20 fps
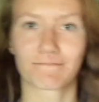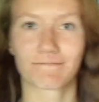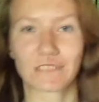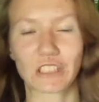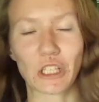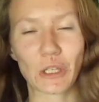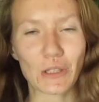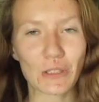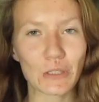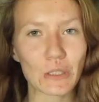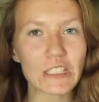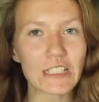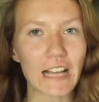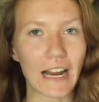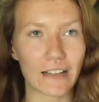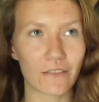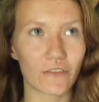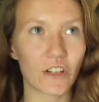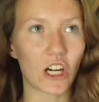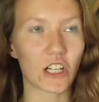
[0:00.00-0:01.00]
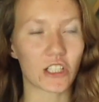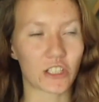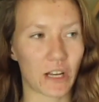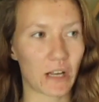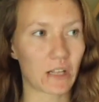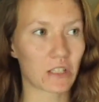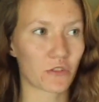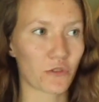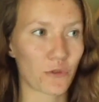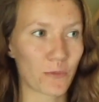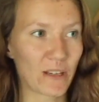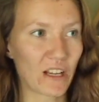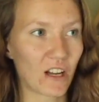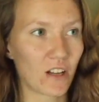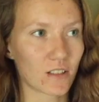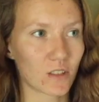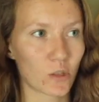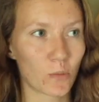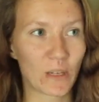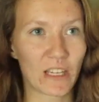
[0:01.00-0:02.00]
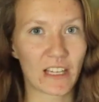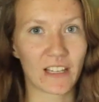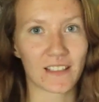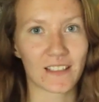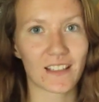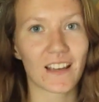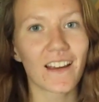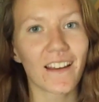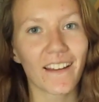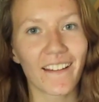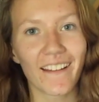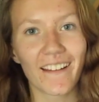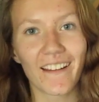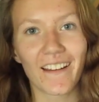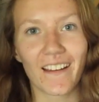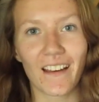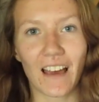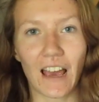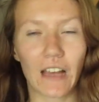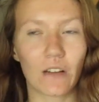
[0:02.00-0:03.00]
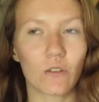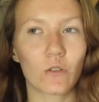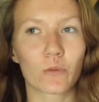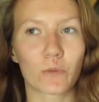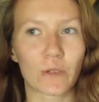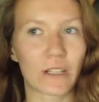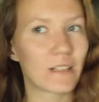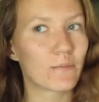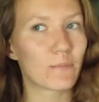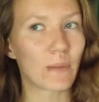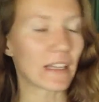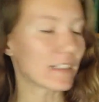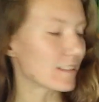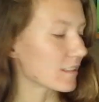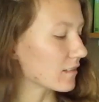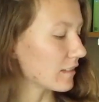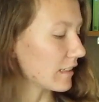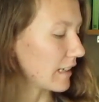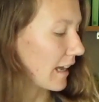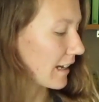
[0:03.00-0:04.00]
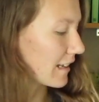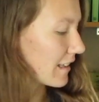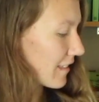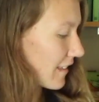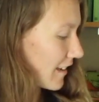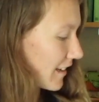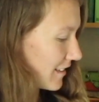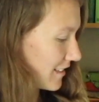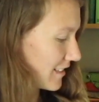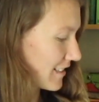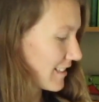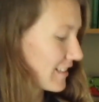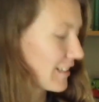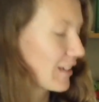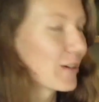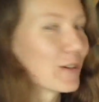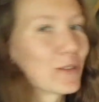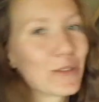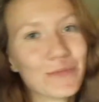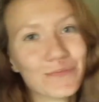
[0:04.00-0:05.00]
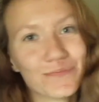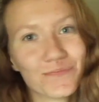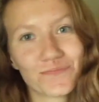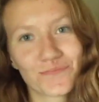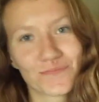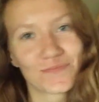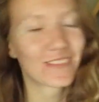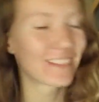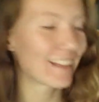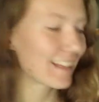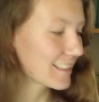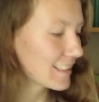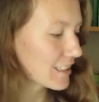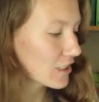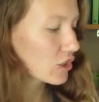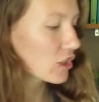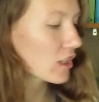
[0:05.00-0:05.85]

so this is kind of a hard challenge for me also because I will read basically anything. So this is